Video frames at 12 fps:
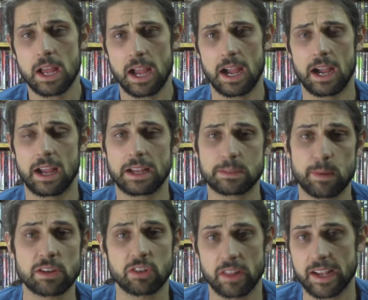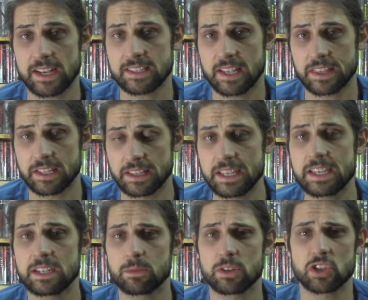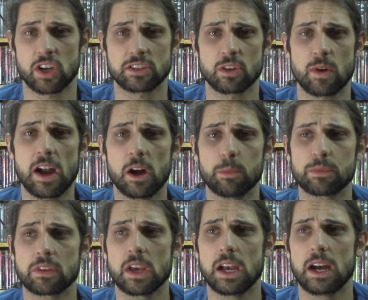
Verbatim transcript: Uh, especially, like I said, the lead, which also helps.